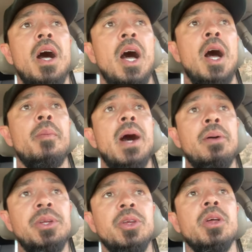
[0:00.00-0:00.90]
um, I
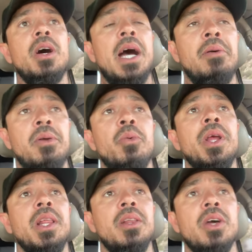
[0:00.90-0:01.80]
would do the I would
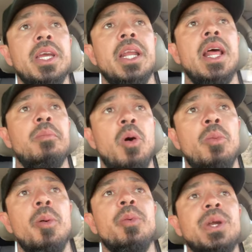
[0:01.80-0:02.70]
really look into that
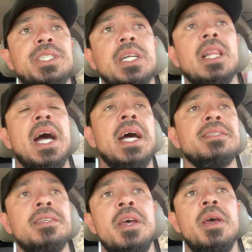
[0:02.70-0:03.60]
mobile barista
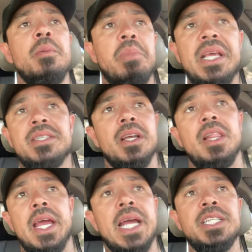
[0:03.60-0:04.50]
class.
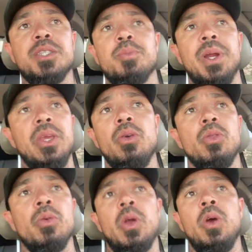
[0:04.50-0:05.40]
Basically, I just bring you
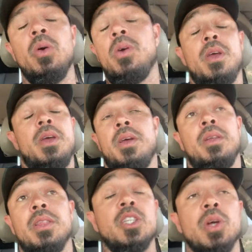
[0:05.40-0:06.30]

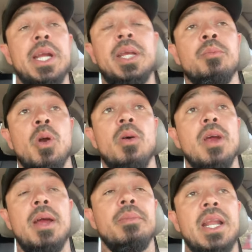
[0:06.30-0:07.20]
through the training
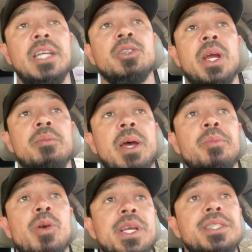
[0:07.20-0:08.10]
program that I train my
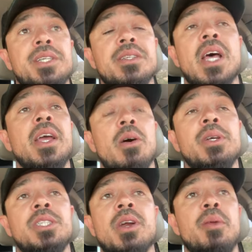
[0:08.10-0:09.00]
baristas. I
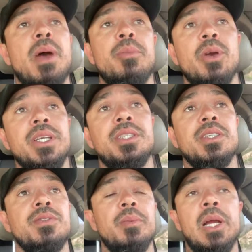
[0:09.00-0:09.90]
always train my
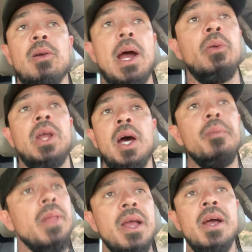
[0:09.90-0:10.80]
baristas from the ground
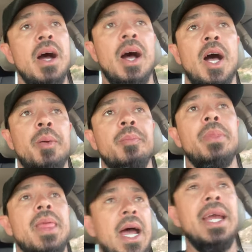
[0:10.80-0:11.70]
up. Um,
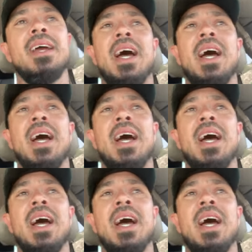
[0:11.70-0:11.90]
I,